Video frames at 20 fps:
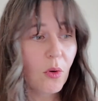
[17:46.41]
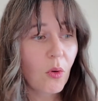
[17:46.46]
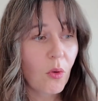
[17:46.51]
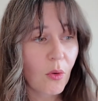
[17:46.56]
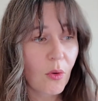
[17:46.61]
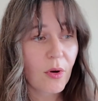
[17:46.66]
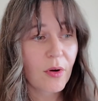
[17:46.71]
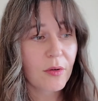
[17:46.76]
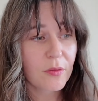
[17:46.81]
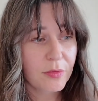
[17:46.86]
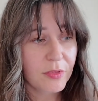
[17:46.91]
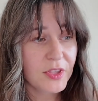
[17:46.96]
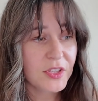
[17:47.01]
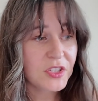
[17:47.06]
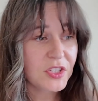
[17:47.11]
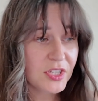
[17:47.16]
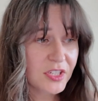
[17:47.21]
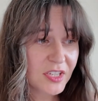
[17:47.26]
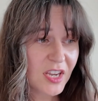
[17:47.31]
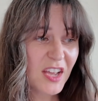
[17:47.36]
or
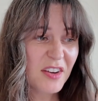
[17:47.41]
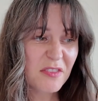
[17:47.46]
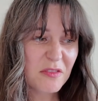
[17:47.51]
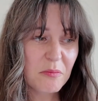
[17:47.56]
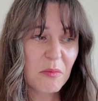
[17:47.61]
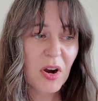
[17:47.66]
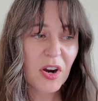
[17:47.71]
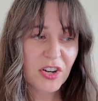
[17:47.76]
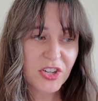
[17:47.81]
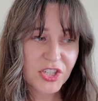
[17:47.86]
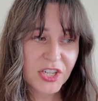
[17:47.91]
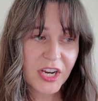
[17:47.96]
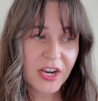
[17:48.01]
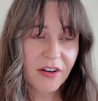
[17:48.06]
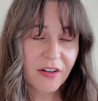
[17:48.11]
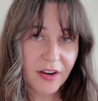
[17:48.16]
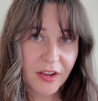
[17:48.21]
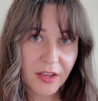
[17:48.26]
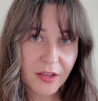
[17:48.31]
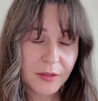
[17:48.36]
this is kind of marsh
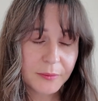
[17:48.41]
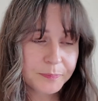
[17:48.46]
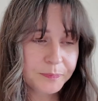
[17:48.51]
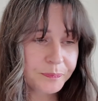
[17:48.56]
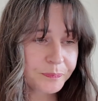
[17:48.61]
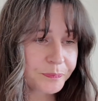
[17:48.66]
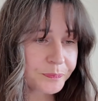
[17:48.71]
area.